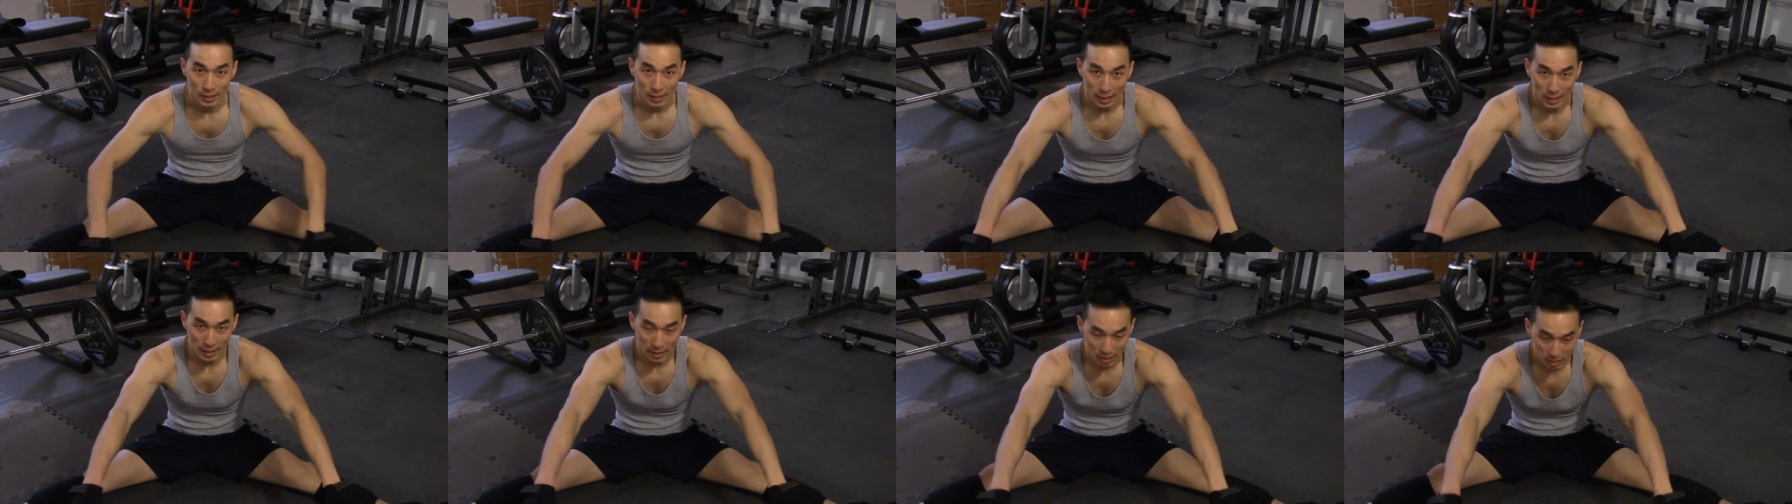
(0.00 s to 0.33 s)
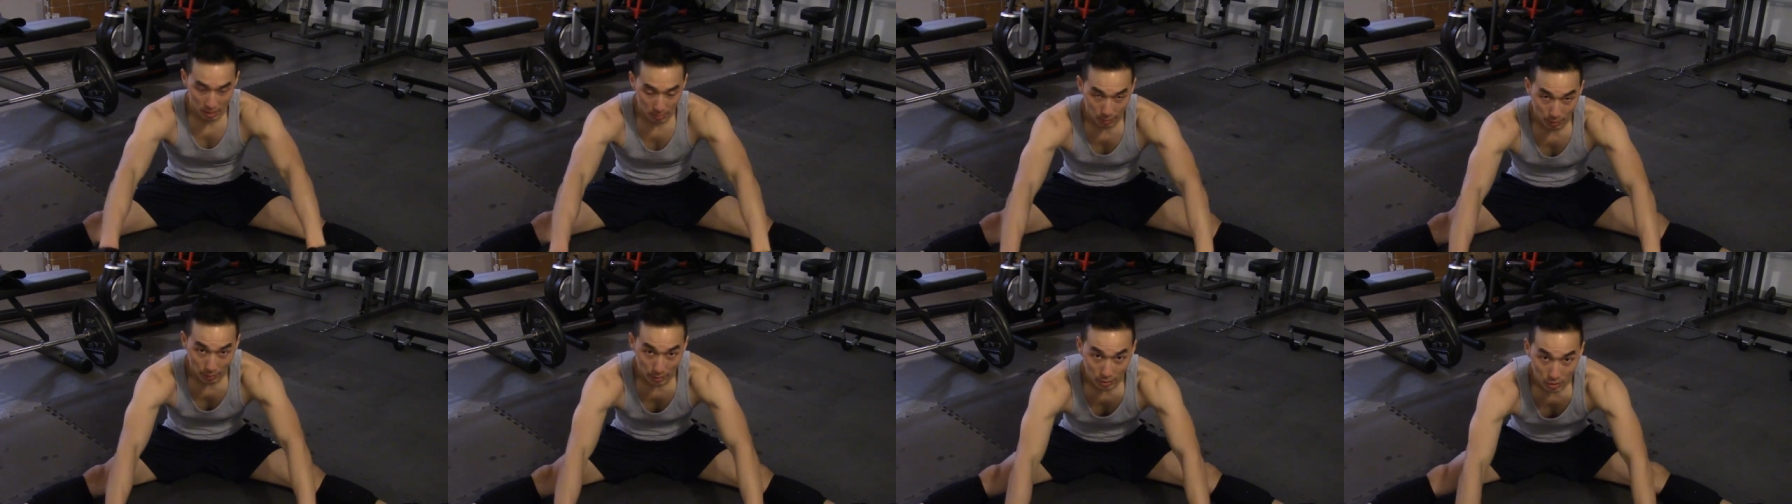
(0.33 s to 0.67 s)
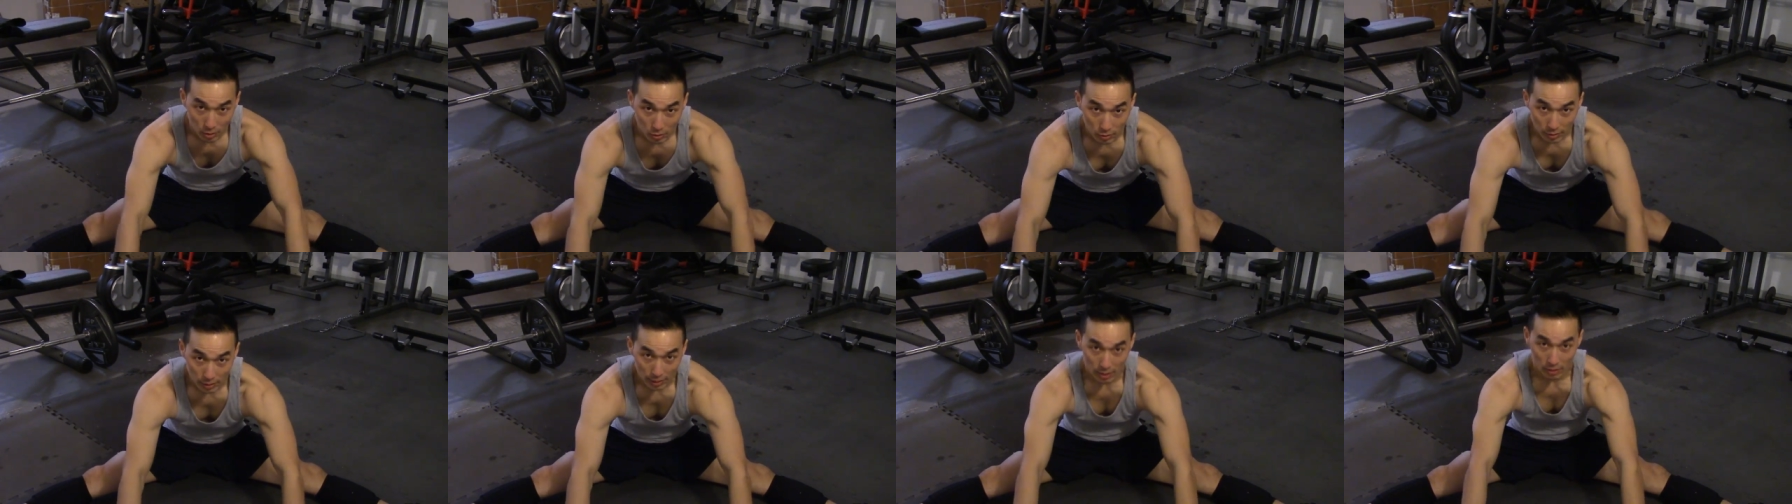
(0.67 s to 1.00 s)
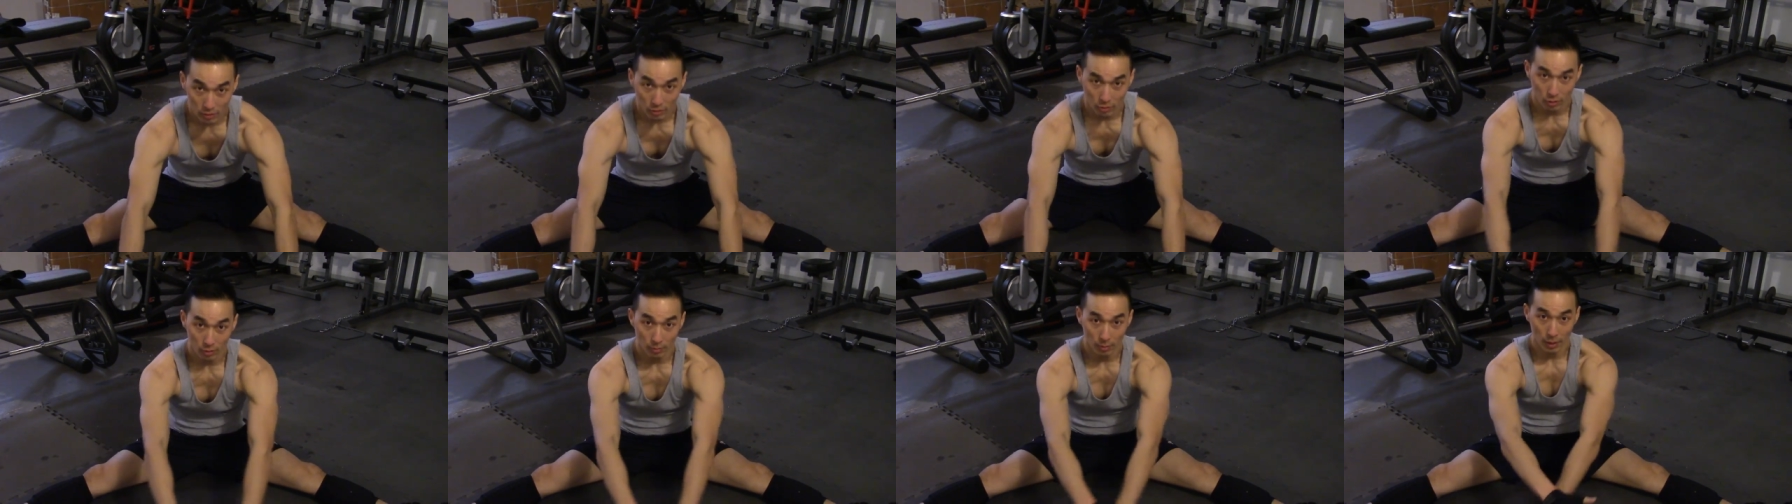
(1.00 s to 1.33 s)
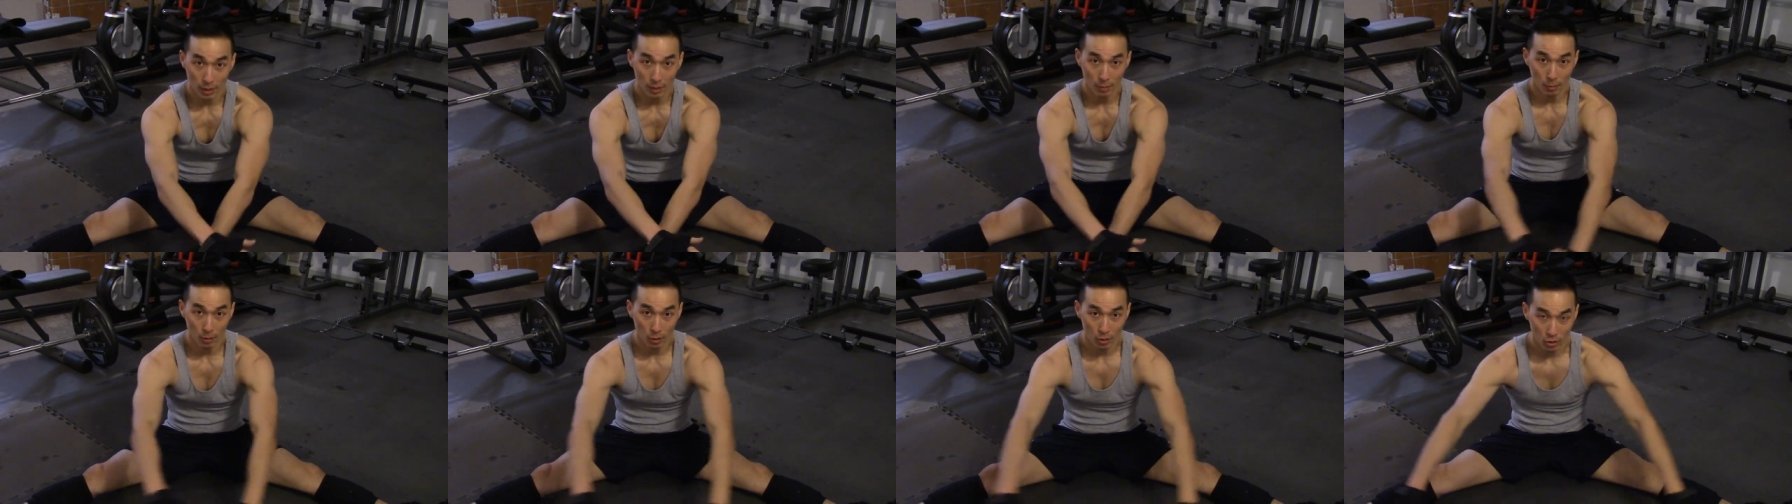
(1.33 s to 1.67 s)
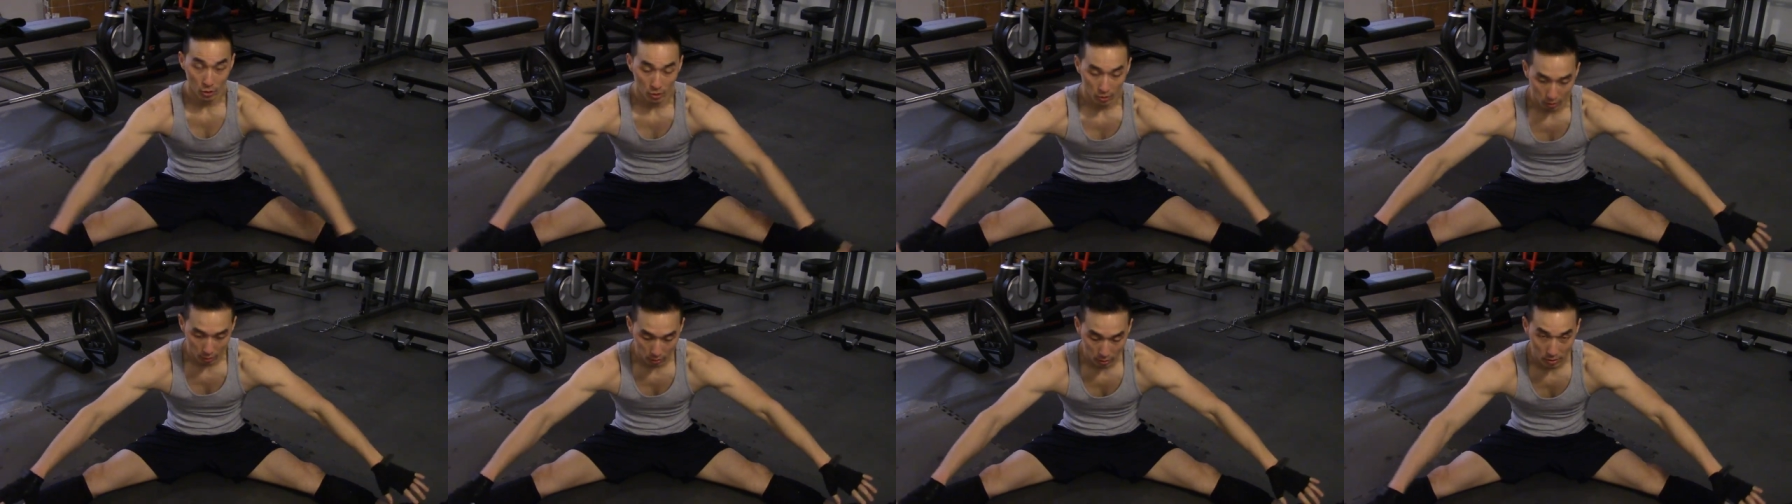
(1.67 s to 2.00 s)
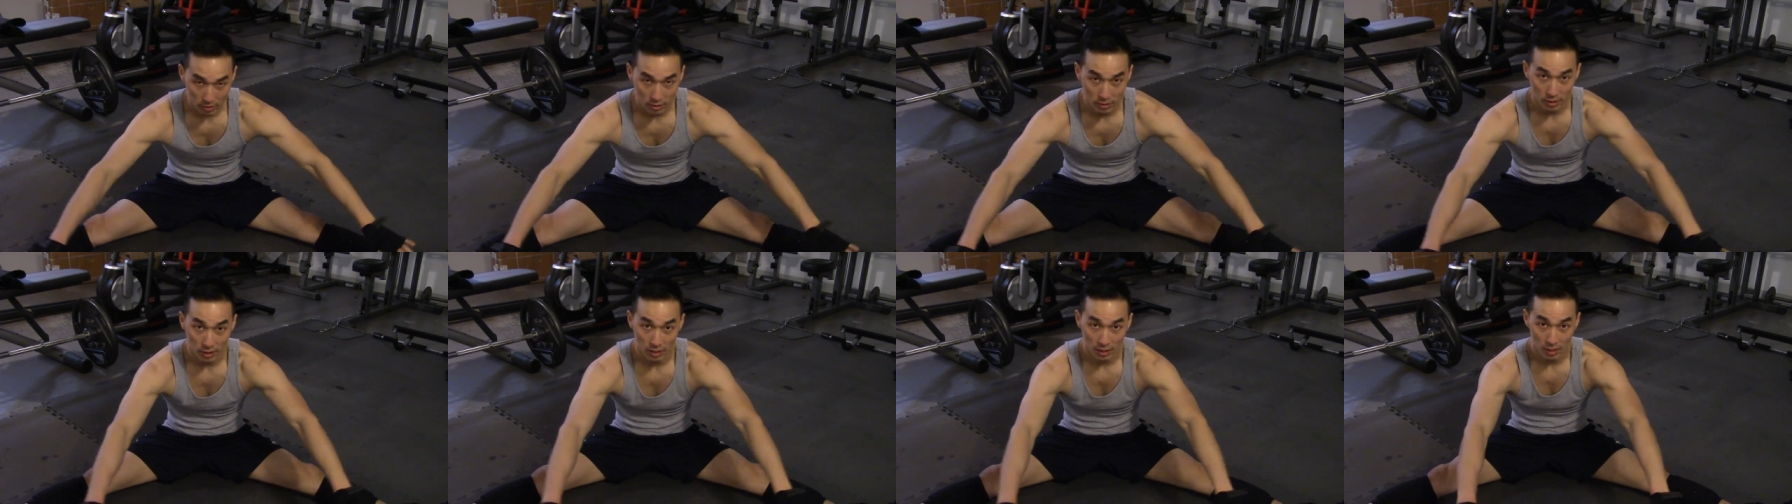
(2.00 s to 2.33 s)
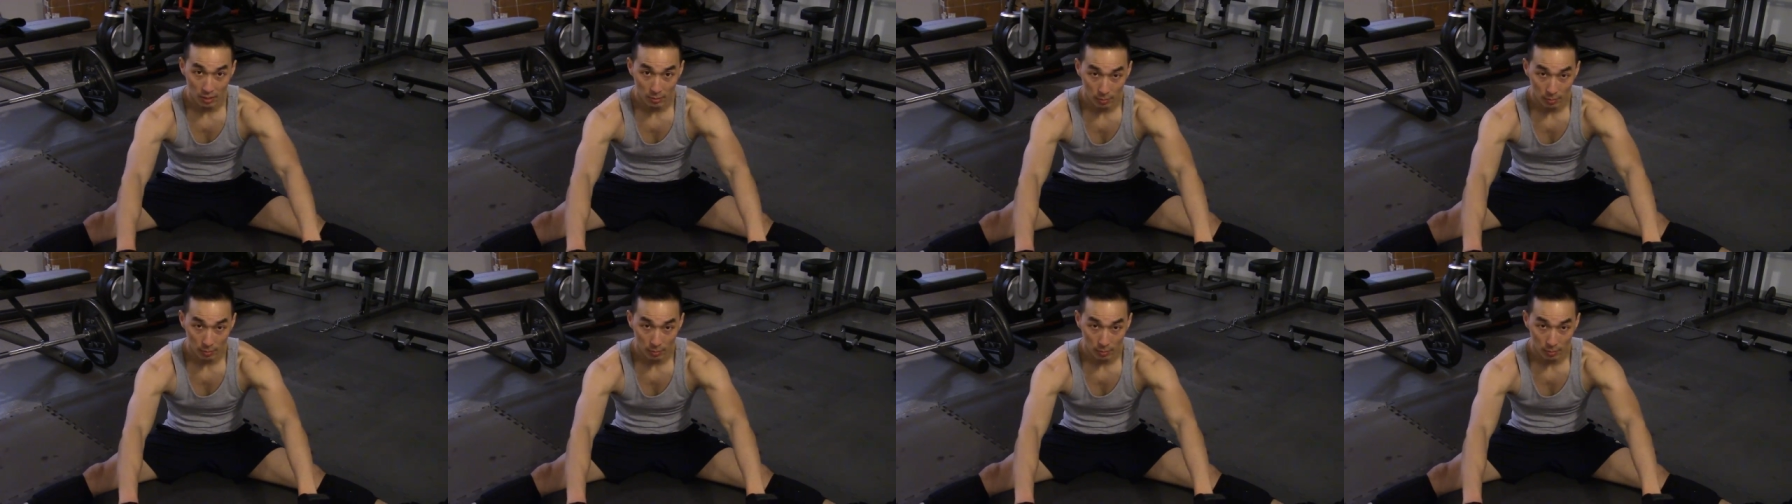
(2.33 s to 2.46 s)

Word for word: I used to be able to do that during my martial arts days,